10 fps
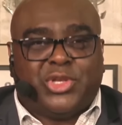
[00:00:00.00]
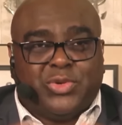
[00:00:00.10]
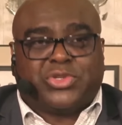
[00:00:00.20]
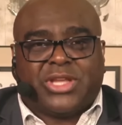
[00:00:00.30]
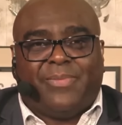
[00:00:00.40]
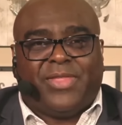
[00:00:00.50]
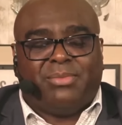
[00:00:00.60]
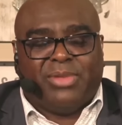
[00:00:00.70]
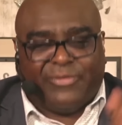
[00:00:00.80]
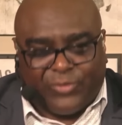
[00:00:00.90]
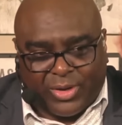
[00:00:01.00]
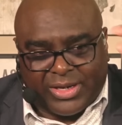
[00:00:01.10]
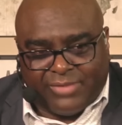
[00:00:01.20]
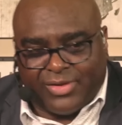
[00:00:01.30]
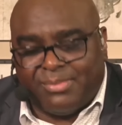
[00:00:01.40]
to do something before it
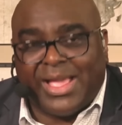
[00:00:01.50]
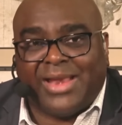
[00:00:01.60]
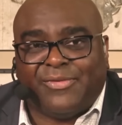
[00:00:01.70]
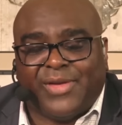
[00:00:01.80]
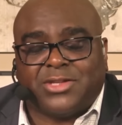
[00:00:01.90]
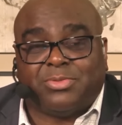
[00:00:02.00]
even manifests,